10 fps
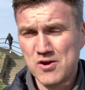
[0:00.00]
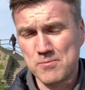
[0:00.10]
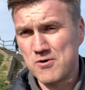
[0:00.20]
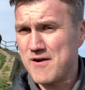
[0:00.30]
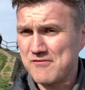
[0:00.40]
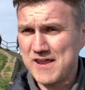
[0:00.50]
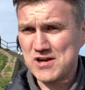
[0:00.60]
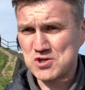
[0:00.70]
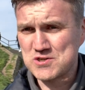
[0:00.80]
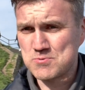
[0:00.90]

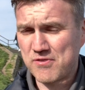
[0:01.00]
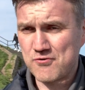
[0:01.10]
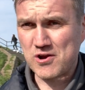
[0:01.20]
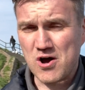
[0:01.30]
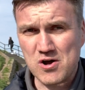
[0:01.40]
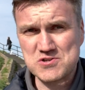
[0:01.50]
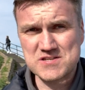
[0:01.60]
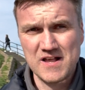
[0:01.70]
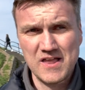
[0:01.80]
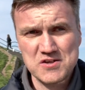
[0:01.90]
revelations with
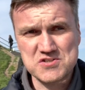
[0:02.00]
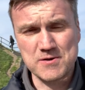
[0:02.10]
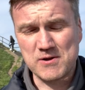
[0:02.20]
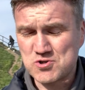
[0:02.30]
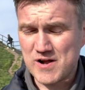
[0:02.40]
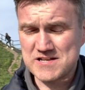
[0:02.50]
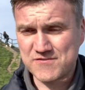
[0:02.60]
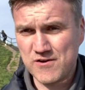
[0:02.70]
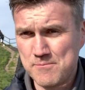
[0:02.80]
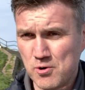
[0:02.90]
regards summer
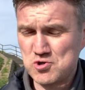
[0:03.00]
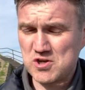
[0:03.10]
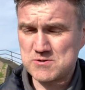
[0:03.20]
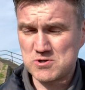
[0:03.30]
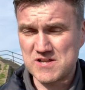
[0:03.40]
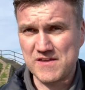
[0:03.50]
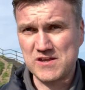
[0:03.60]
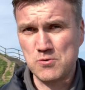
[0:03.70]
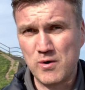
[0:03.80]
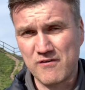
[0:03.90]
transfer budgets, which I think
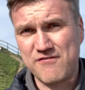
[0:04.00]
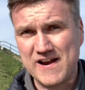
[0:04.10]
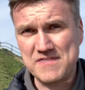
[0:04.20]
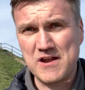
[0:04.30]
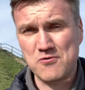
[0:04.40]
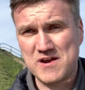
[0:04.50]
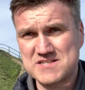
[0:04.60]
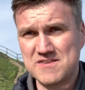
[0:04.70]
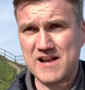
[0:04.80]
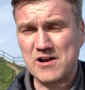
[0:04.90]
you will find
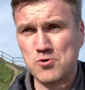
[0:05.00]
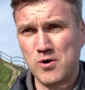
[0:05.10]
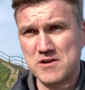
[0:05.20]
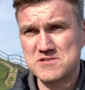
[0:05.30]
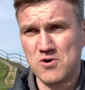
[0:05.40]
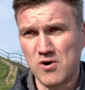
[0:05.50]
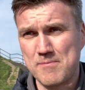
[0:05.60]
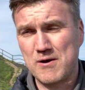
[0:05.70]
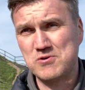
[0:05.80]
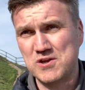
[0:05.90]
interesting, and I'll go on to talk
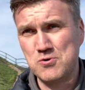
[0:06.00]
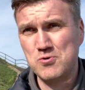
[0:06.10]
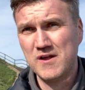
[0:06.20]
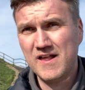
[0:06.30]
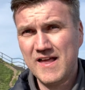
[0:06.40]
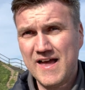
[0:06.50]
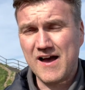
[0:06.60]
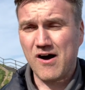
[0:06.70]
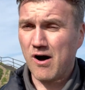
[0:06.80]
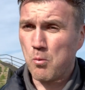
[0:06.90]
about who
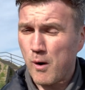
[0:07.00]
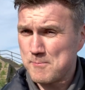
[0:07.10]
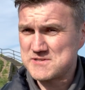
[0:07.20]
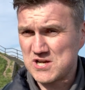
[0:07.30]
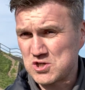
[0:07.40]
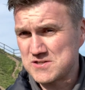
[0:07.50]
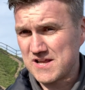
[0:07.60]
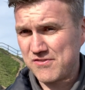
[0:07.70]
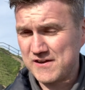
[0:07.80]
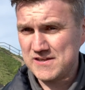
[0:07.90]
or what positions
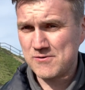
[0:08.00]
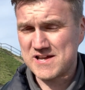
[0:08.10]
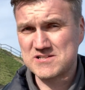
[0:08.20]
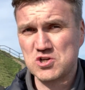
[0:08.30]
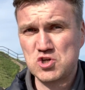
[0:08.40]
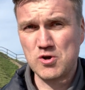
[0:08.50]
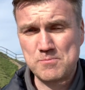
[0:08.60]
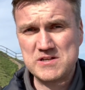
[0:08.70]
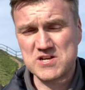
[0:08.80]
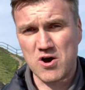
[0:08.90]
I think Newcastle should
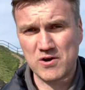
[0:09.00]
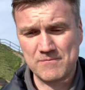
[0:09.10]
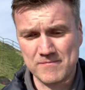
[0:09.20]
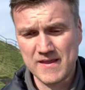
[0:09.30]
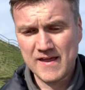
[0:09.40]
be targeting